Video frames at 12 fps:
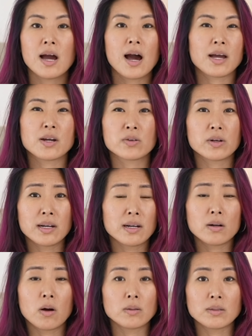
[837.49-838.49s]
I created
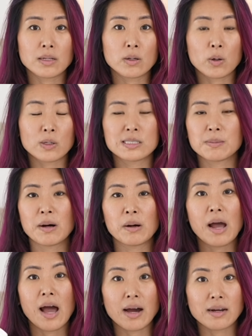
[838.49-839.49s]
an online course about
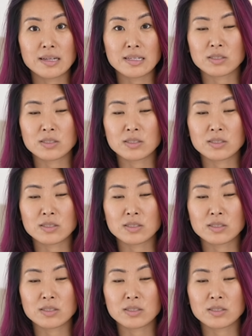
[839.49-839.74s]
how to get